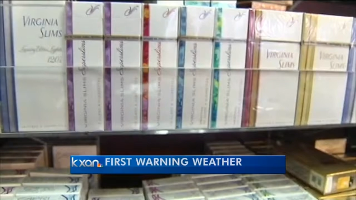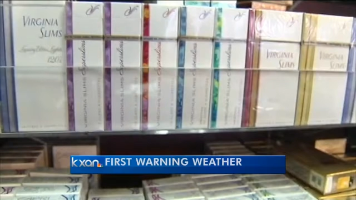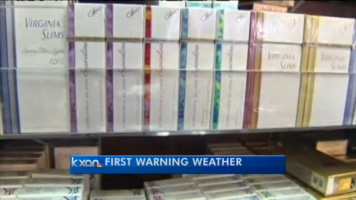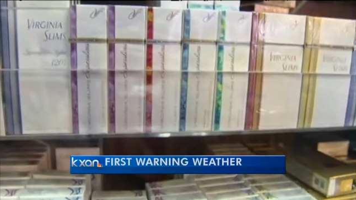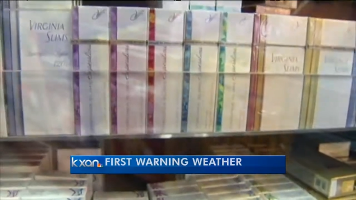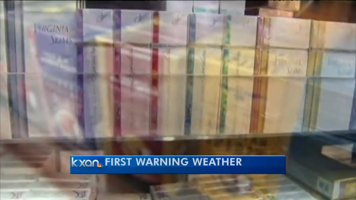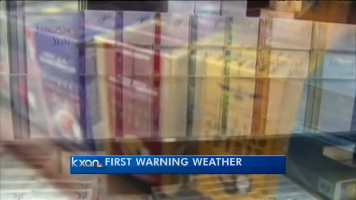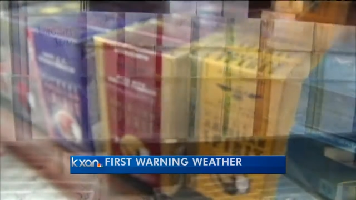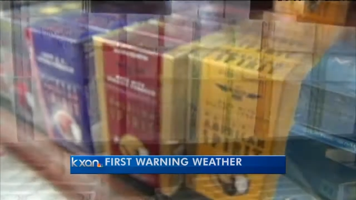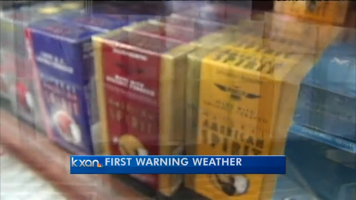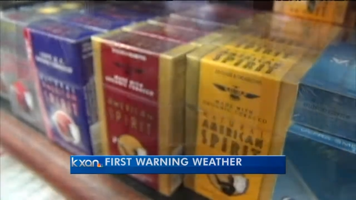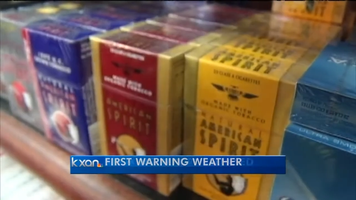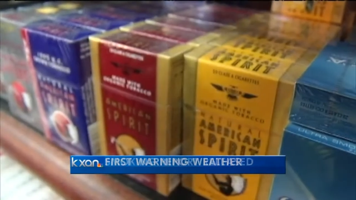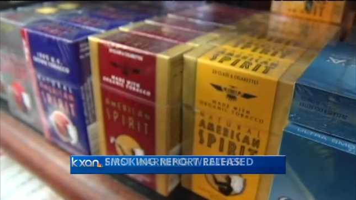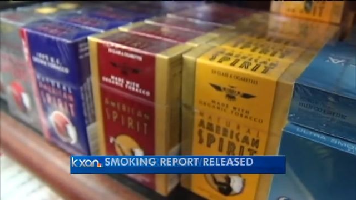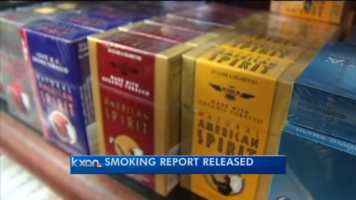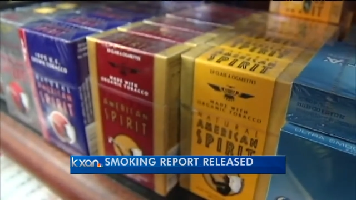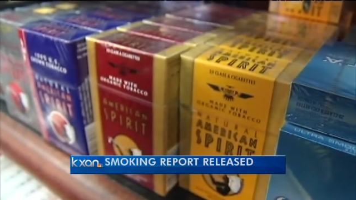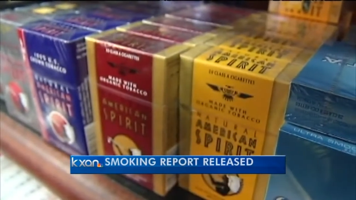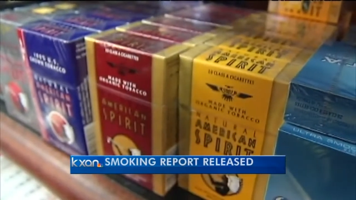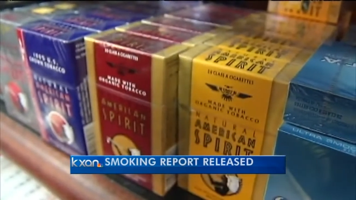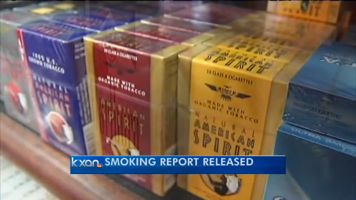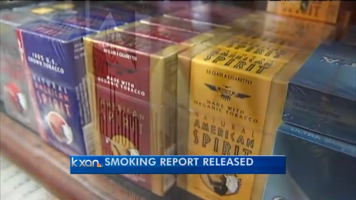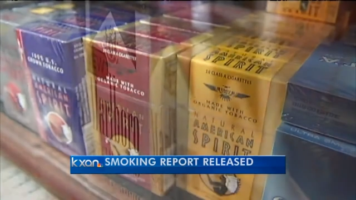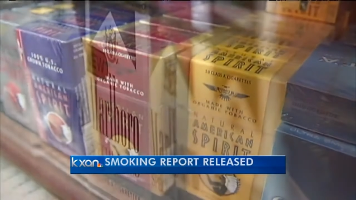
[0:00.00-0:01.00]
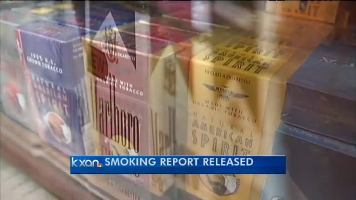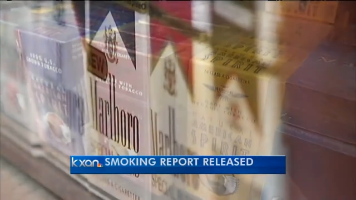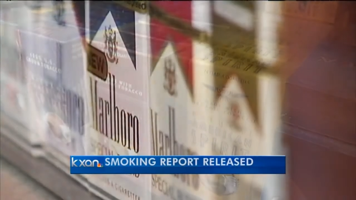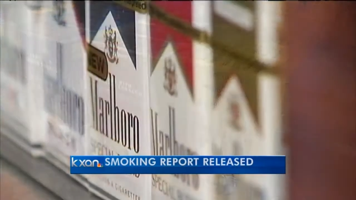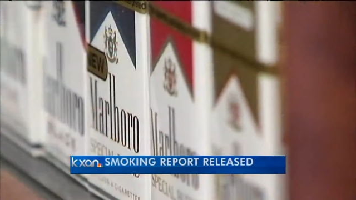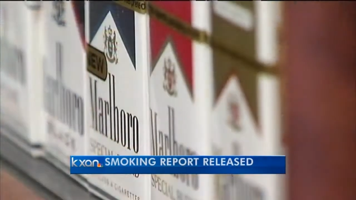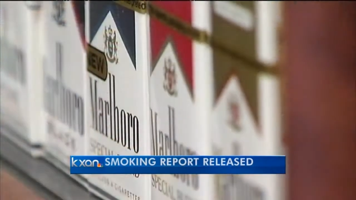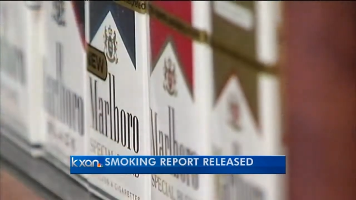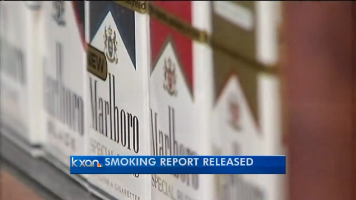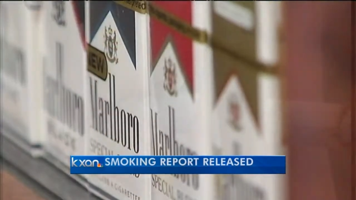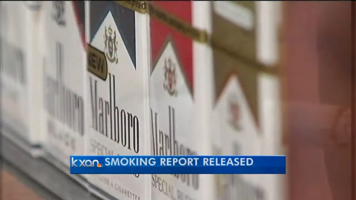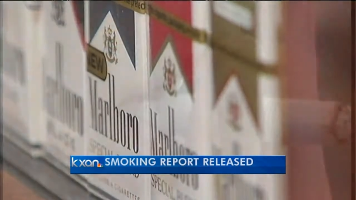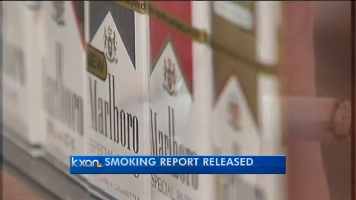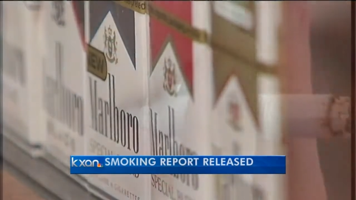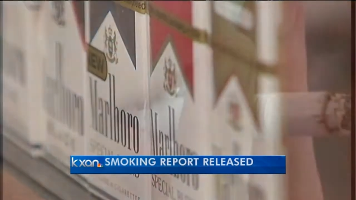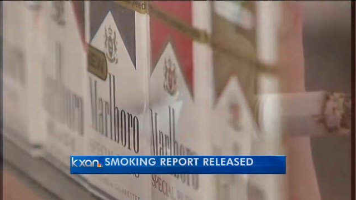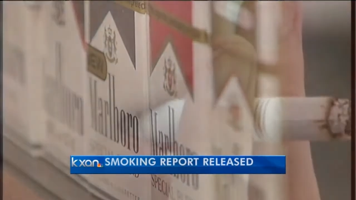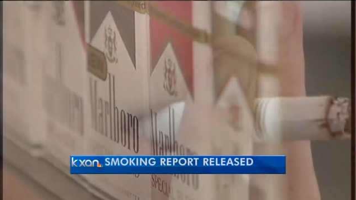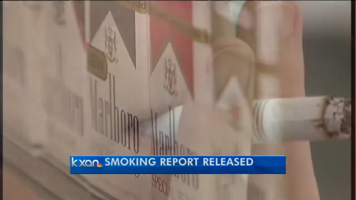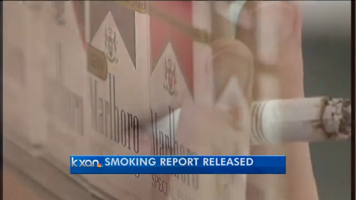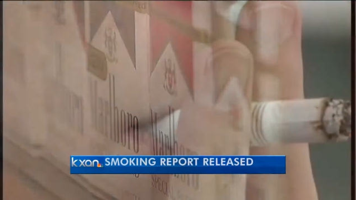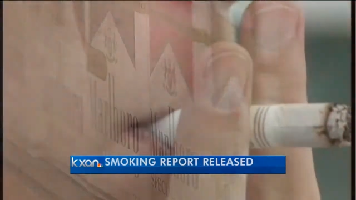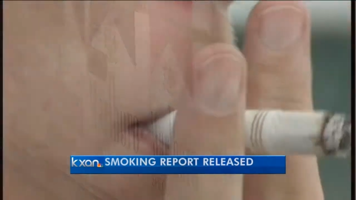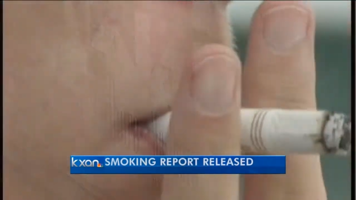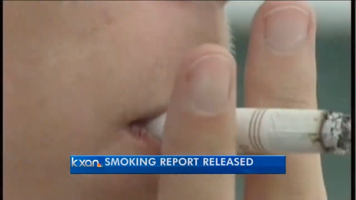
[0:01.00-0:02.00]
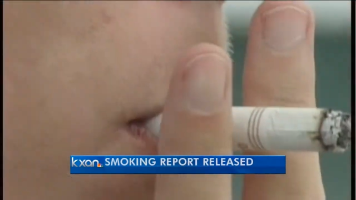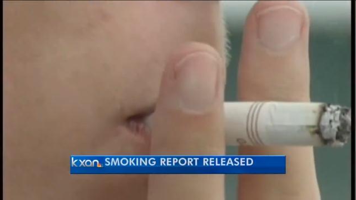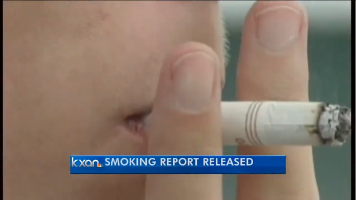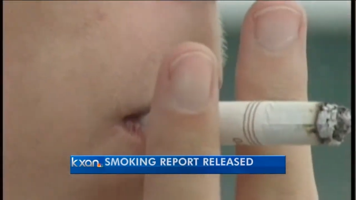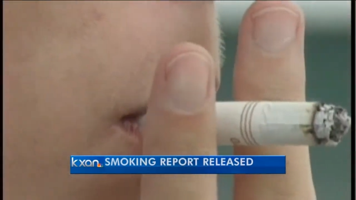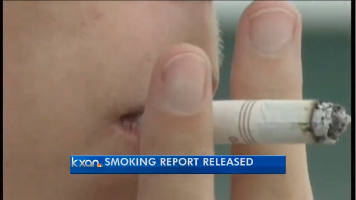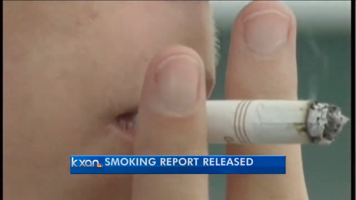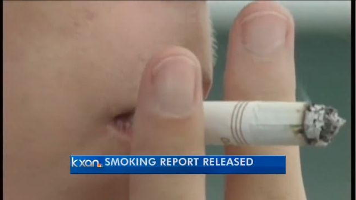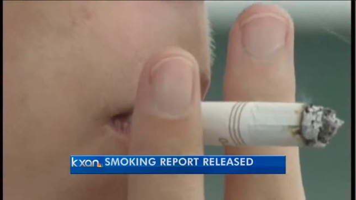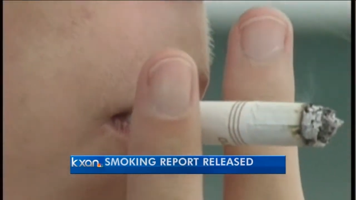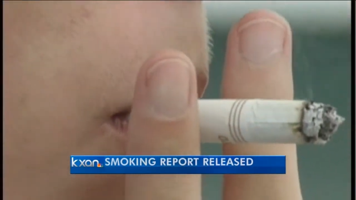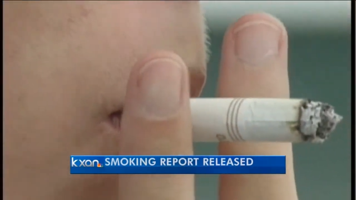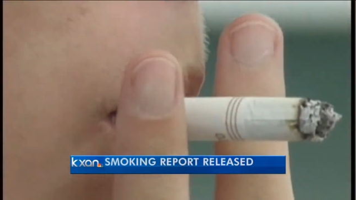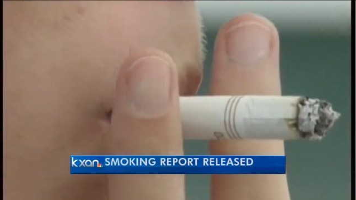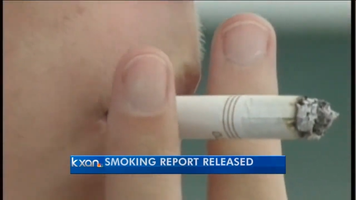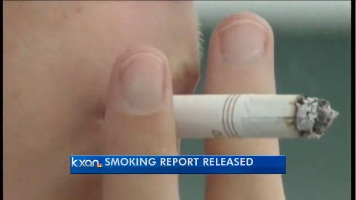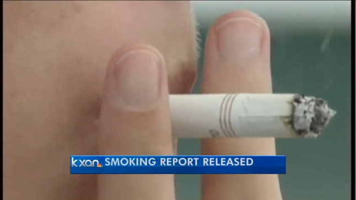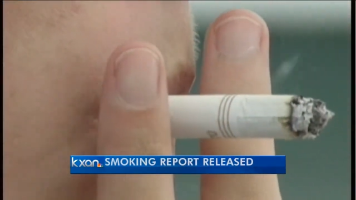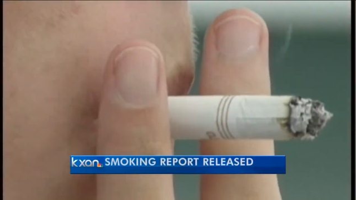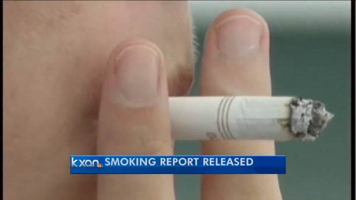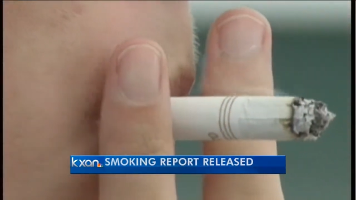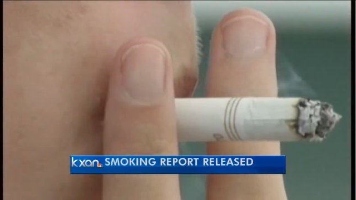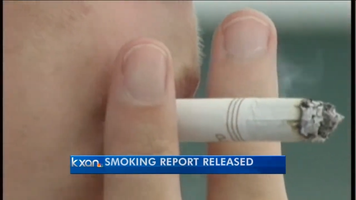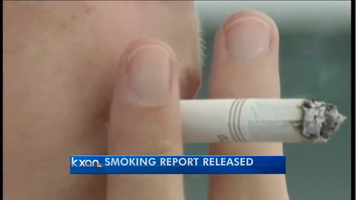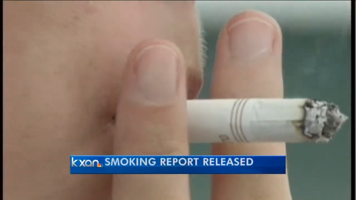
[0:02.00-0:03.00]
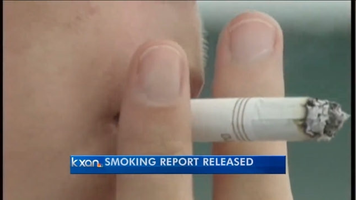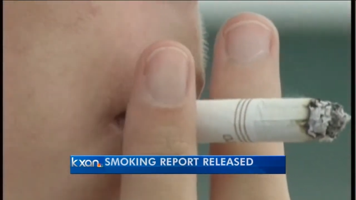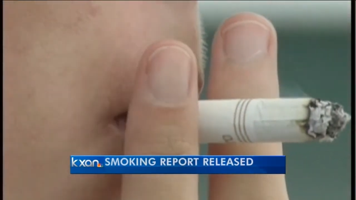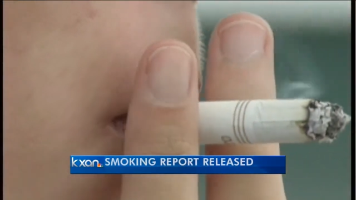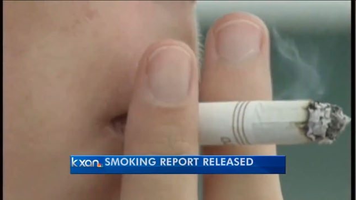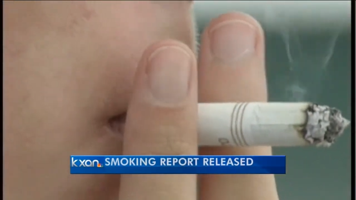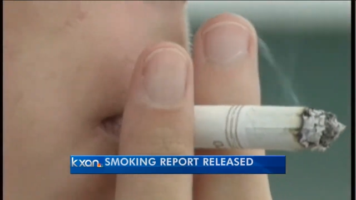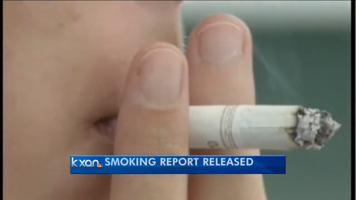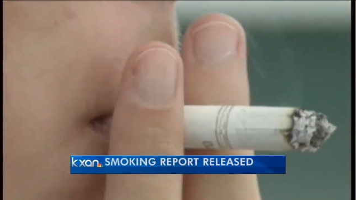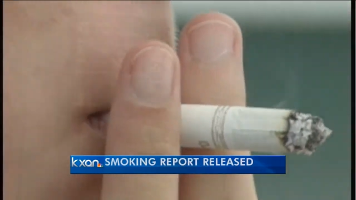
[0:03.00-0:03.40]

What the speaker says: [unreadable: no face in view]